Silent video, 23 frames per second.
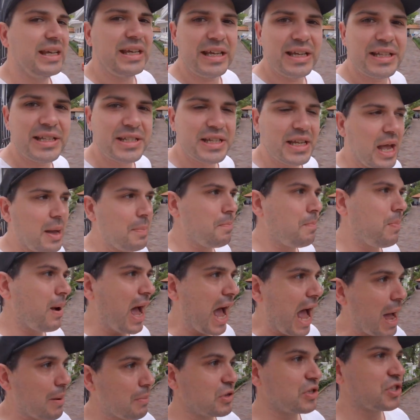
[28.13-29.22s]
It's
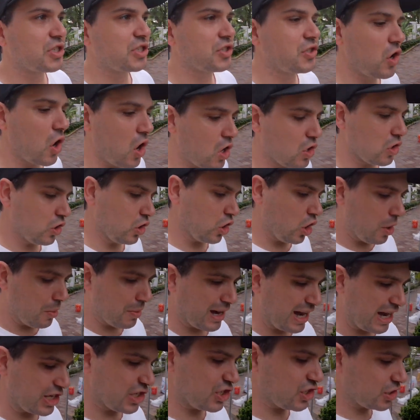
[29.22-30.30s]
apartment style
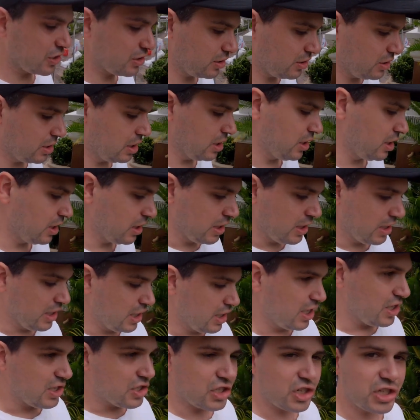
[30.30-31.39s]
accommodation,
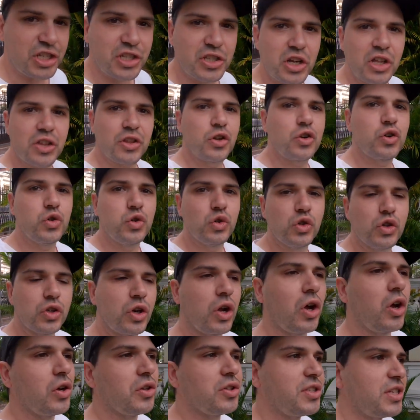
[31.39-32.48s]
just like the Coolin
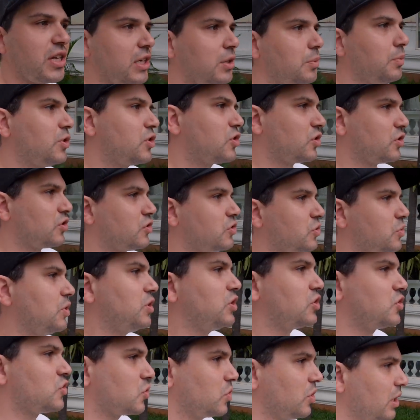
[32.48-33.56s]
Hotel, which I do
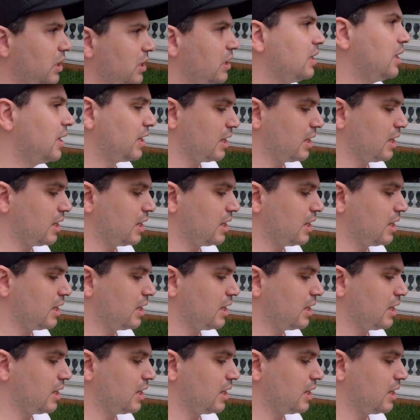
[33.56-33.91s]
enjoy,